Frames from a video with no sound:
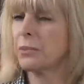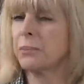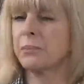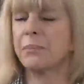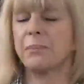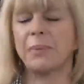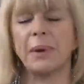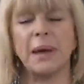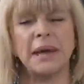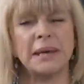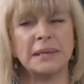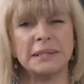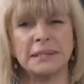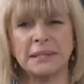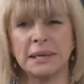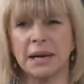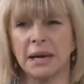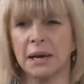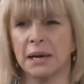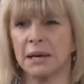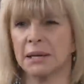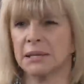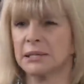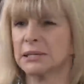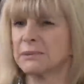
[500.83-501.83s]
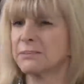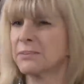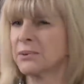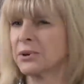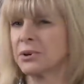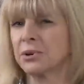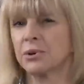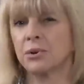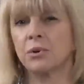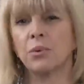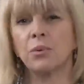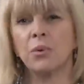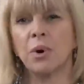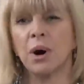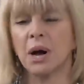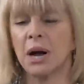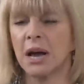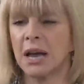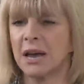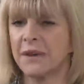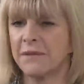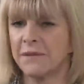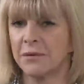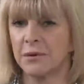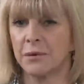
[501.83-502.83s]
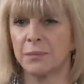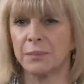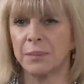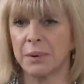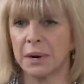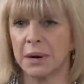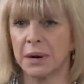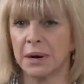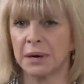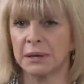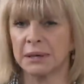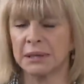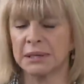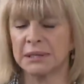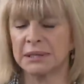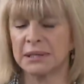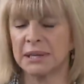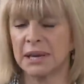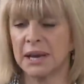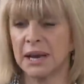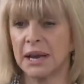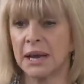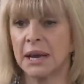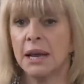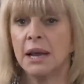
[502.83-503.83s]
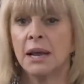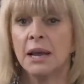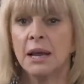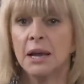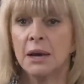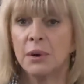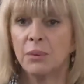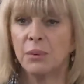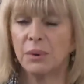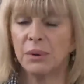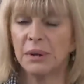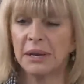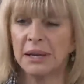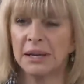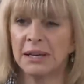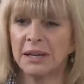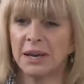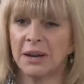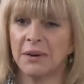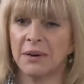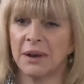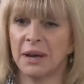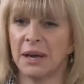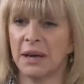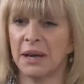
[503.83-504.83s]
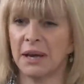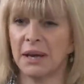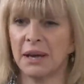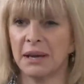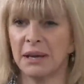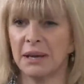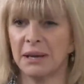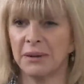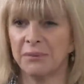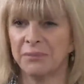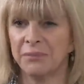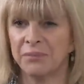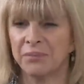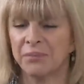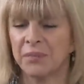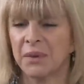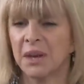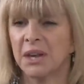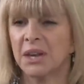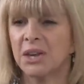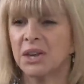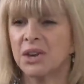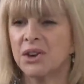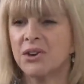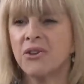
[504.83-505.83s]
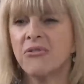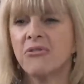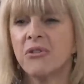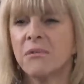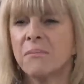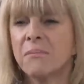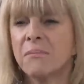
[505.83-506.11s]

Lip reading: the best husband or wife or partner say? Well, they'd go, "Hey, you're